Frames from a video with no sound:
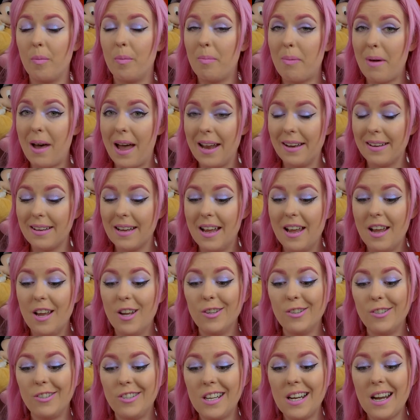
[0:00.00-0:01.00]
but
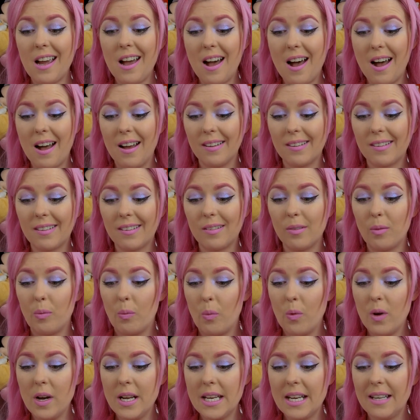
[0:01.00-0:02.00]
she asks,
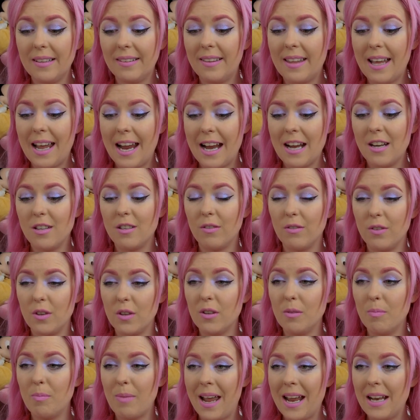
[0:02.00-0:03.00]
what is the age of
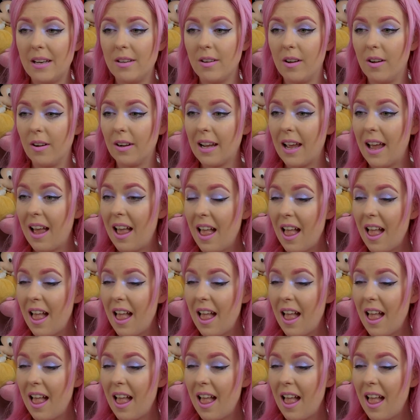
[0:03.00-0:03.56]
your pet dog?